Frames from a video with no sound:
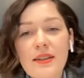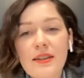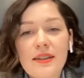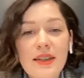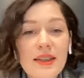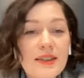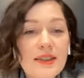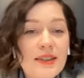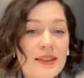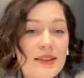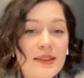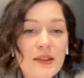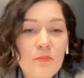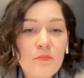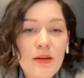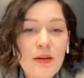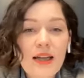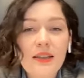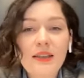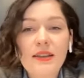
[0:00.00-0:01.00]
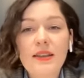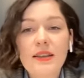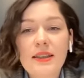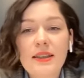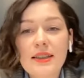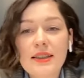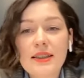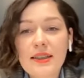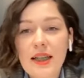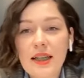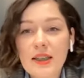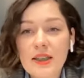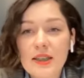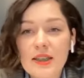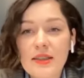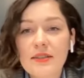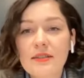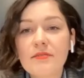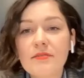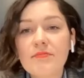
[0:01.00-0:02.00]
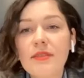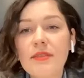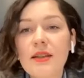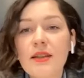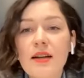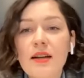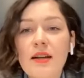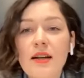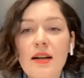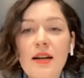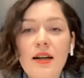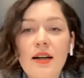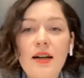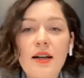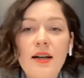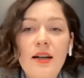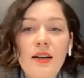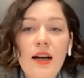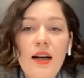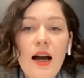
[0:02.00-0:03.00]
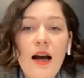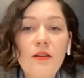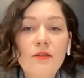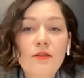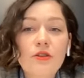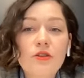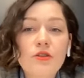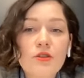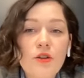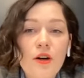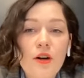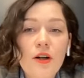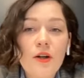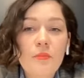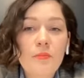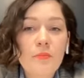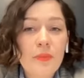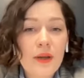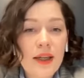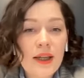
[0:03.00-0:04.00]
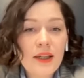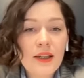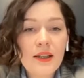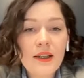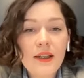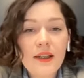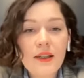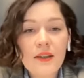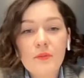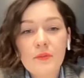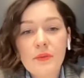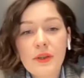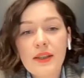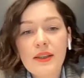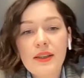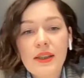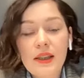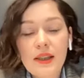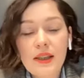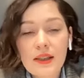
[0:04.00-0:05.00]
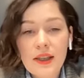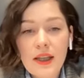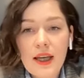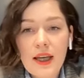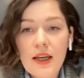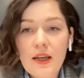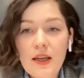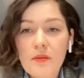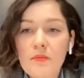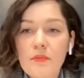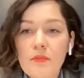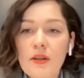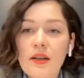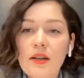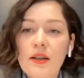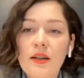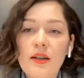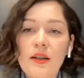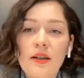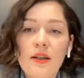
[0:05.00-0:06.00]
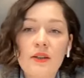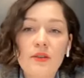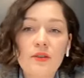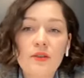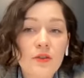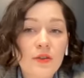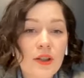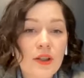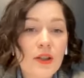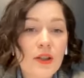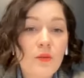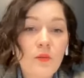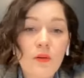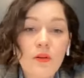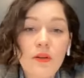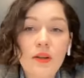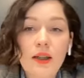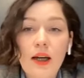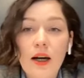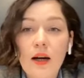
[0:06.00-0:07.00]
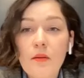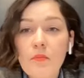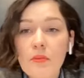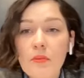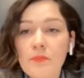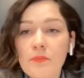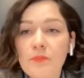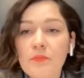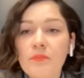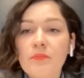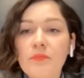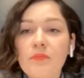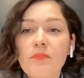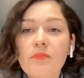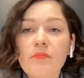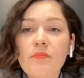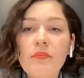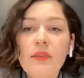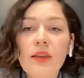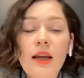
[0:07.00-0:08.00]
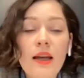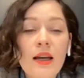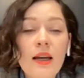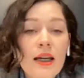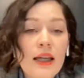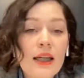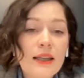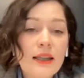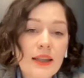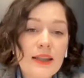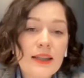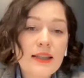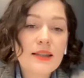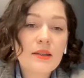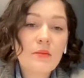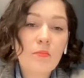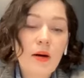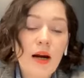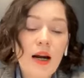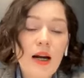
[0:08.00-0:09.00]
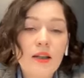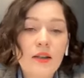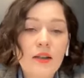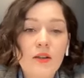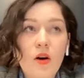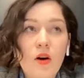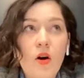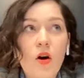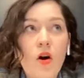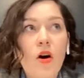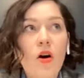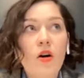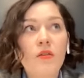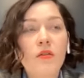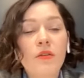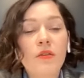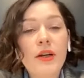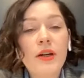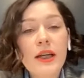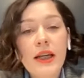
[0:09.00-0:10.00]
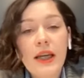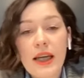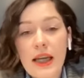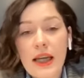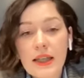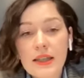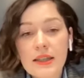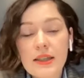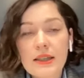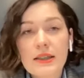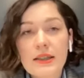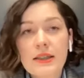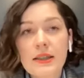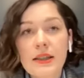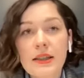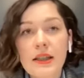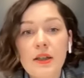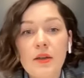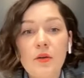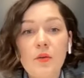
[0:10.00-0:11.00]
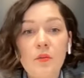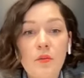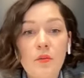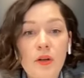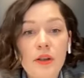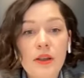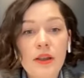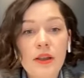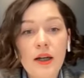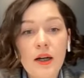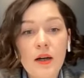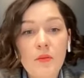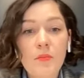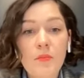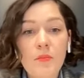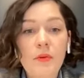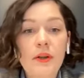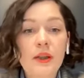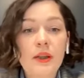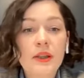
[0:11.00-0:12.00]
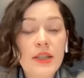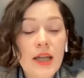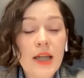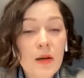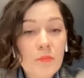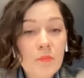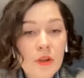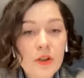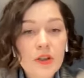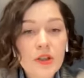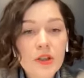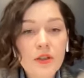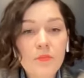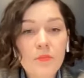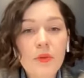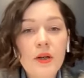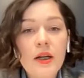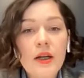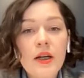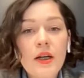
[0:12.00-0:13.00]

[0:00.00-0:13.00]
This is a panel discussion, how to score big with in-game during World Cup. It is a part of Agency World Cup Championship,